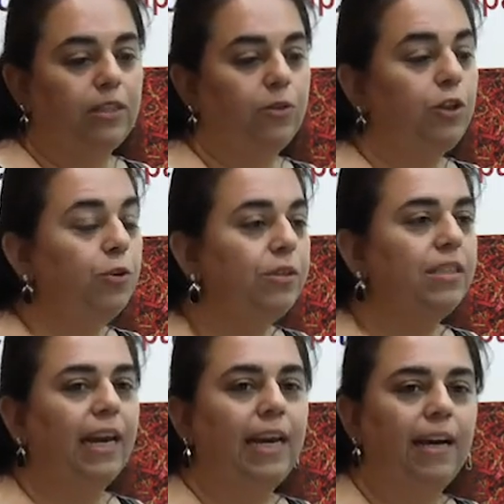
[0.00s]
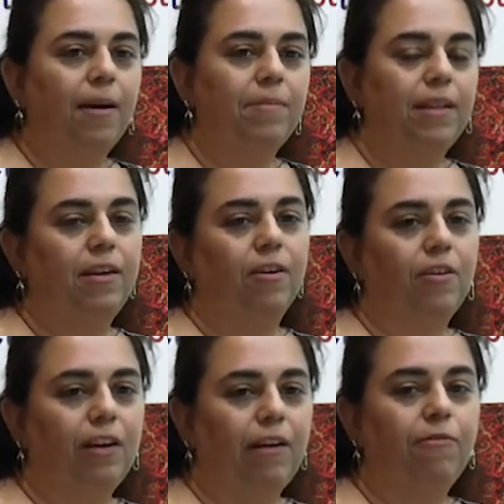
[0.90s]
to use the income that they're
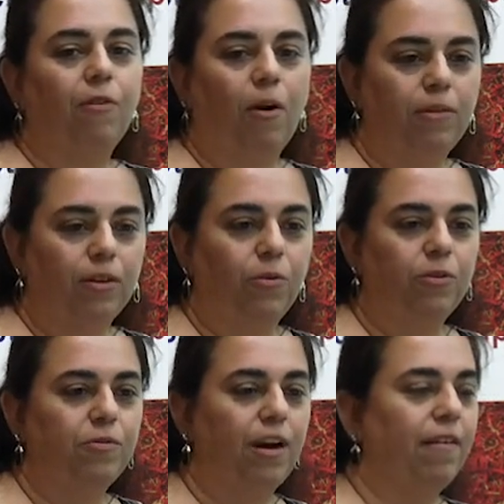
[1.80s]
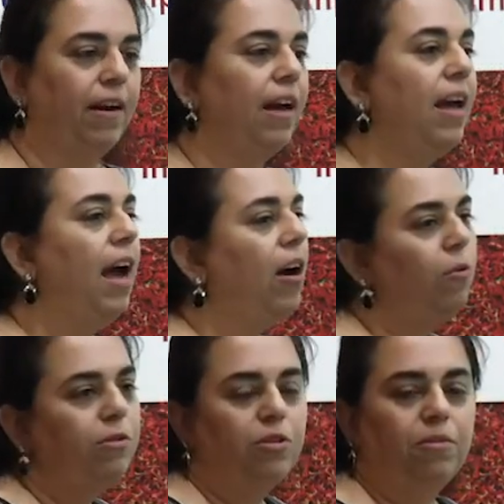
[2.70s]
earning from the goat rearing, and
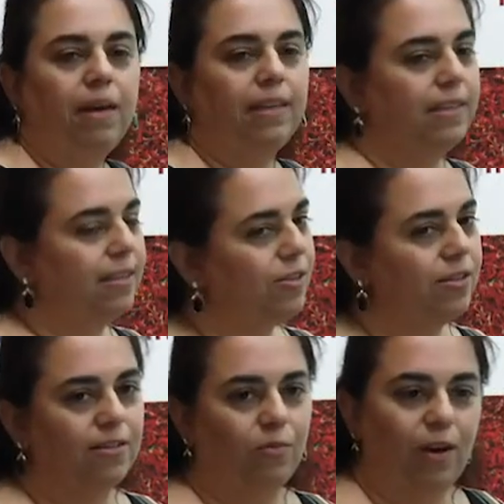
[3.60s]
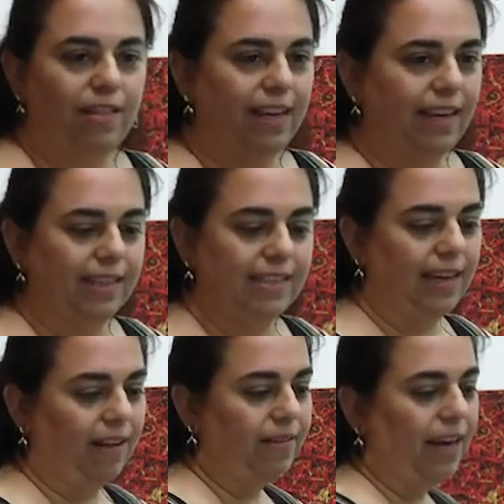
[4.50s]
also to make decisions of when they can
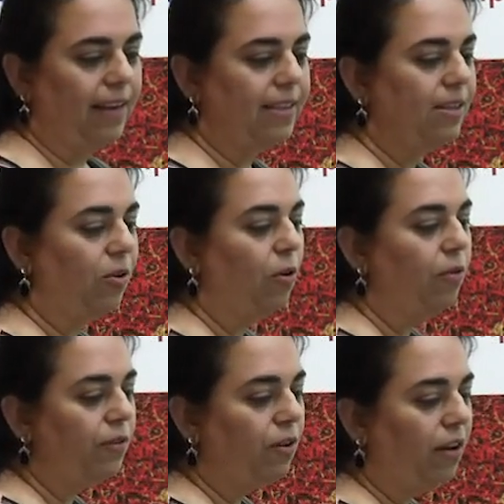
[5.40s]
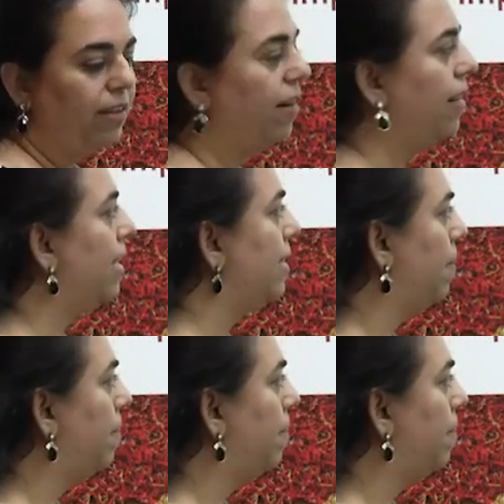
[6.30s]
sell that. So overall, they're less